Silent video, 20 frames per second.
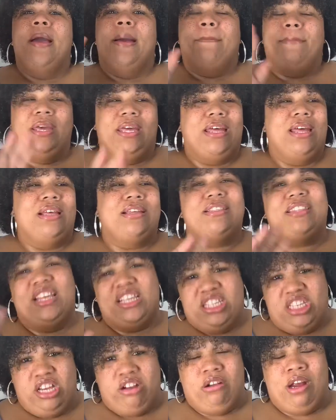because they
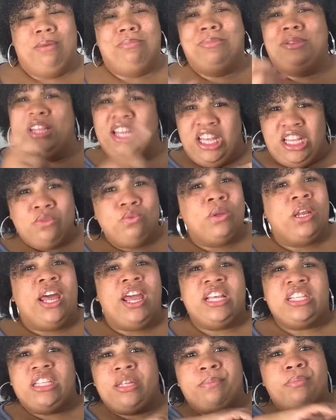tear up. These will
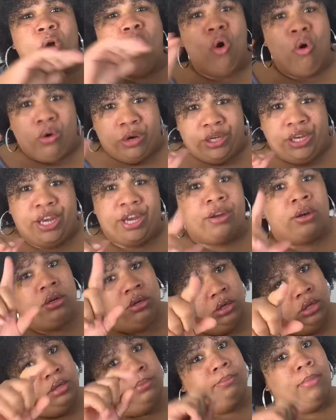last them all year.
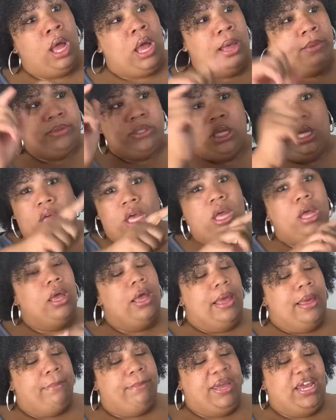Moms,
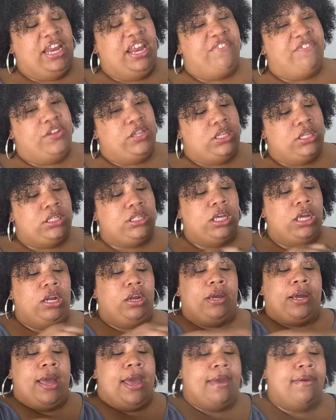pay that 50 cent,
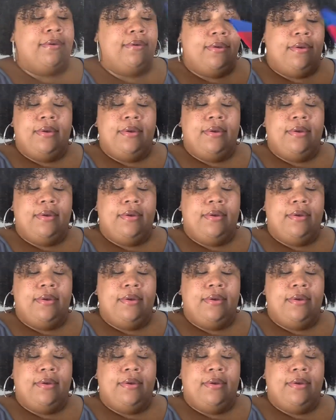okay?